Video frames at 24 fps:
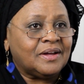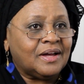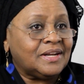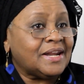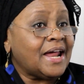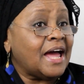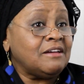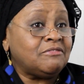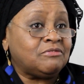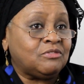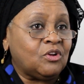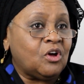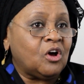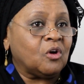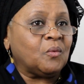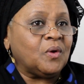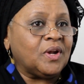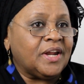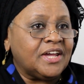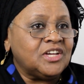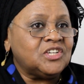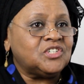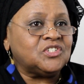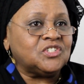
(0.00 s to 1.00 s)
lifelong
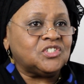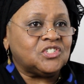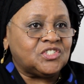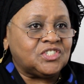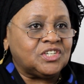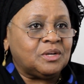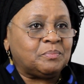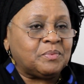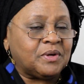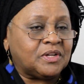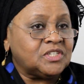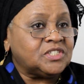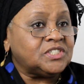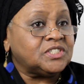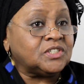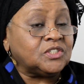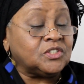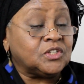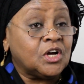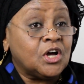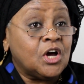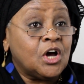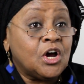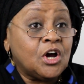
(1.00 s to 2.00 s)
relationship
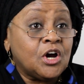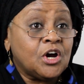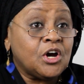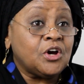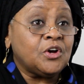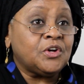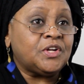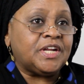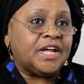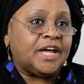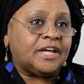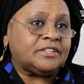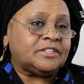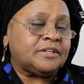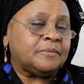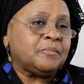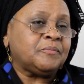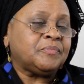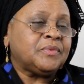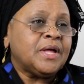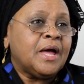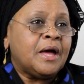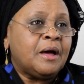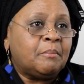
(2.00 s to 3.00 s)
until her death.
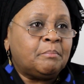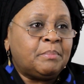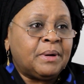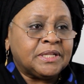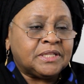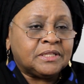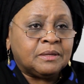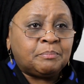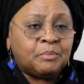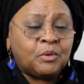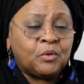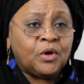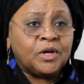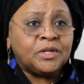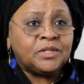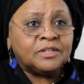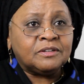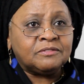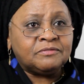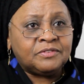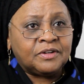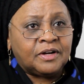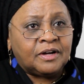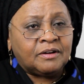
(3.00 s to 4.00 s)
But the point
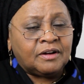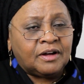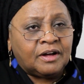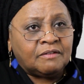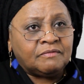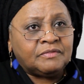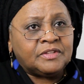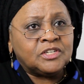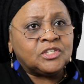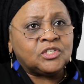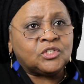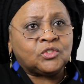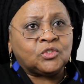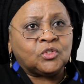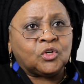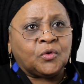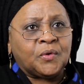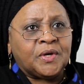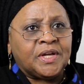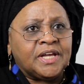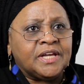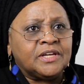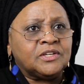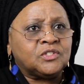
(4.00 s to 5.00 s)
of this
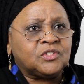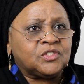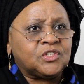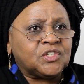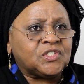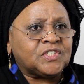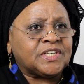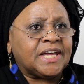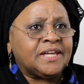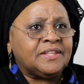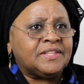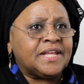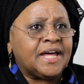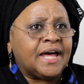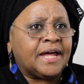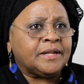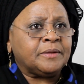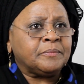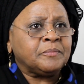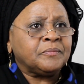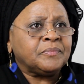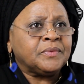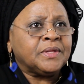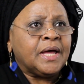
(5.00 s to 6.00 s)
story is to say
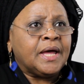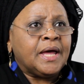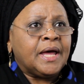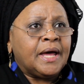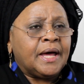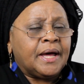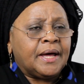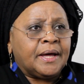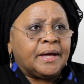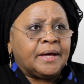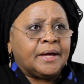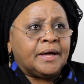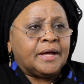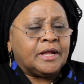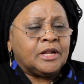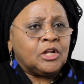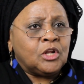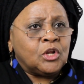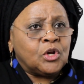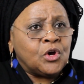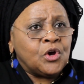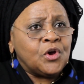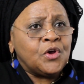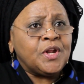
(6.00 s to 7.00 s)
that
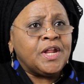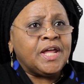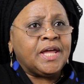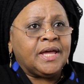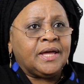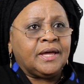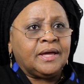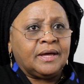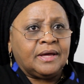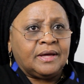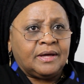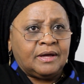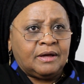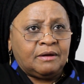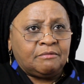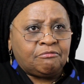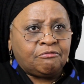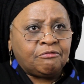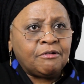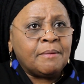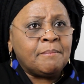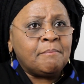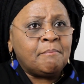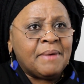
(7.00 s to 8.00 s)
learning
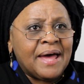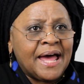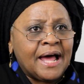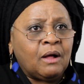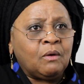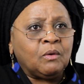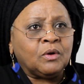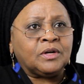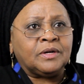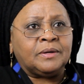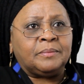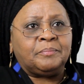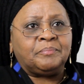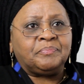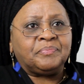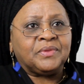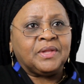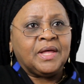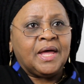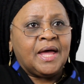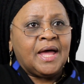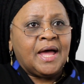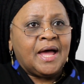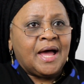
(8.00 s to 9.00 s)
from Malcolm
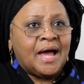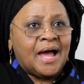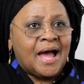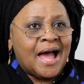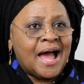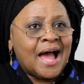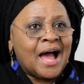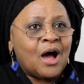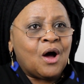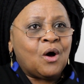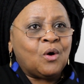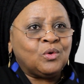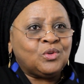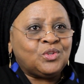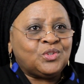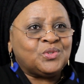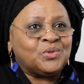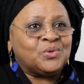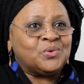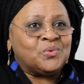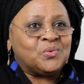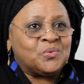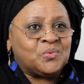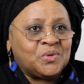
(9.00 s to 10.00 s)
how
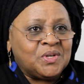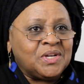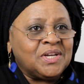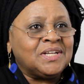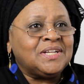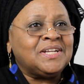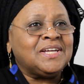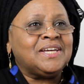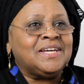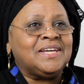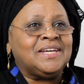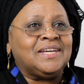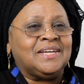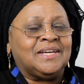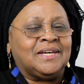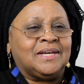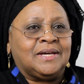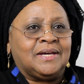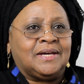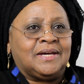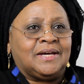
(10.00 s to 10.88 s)
to really